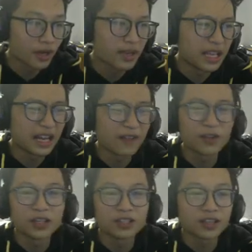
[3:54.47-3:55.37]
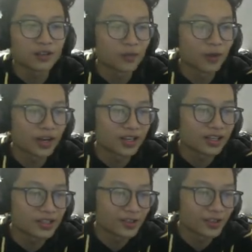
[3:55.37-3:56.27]
I mean, I finished it
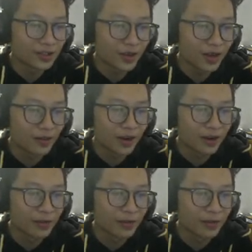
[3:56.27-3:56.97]
already, so that's why I